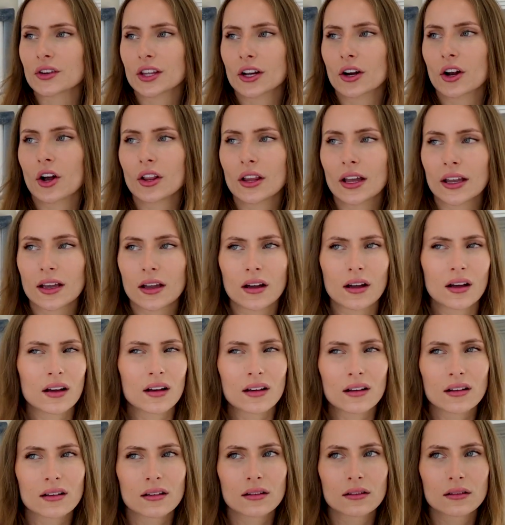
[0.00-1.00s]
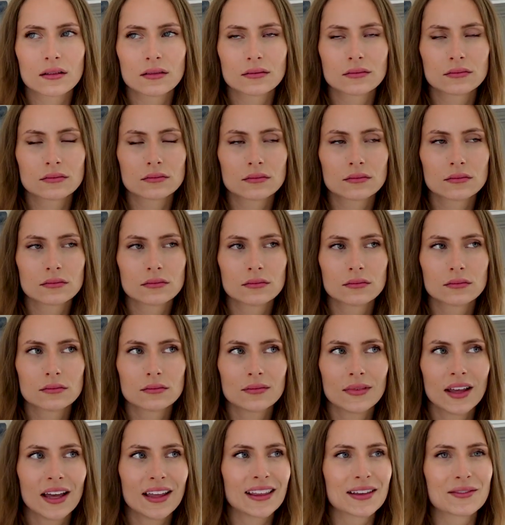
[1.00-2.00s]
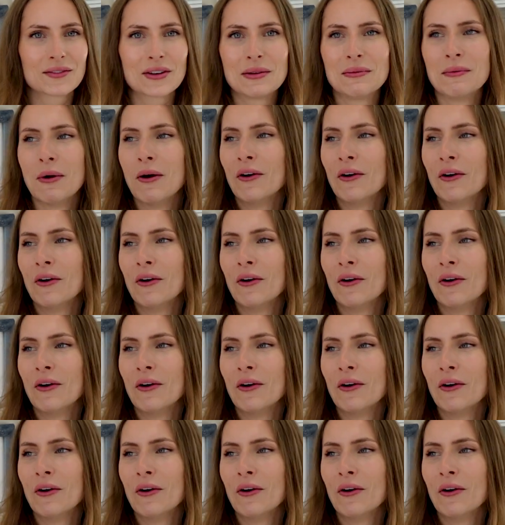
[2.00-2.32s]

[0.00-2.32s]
They're all and then we moved